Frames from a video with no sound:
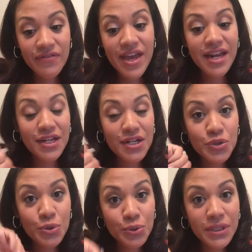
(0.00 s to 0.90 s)
and it
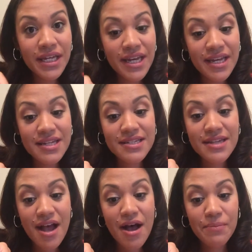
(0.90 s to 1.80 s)
truly is,
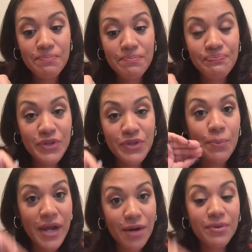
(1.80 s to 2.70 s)

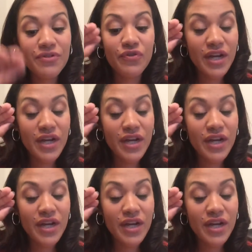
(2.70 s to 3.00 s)
paraben free